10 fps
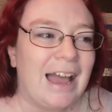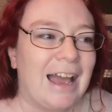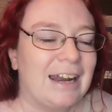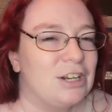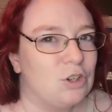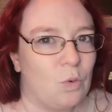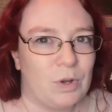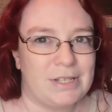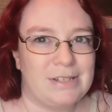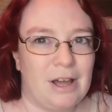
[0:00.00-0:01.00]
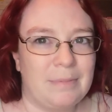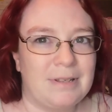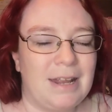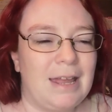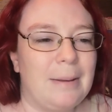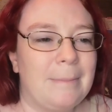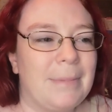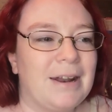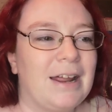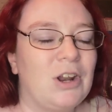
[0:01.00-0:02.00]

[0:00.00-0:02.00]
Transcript: I kind of don't want to stop today, but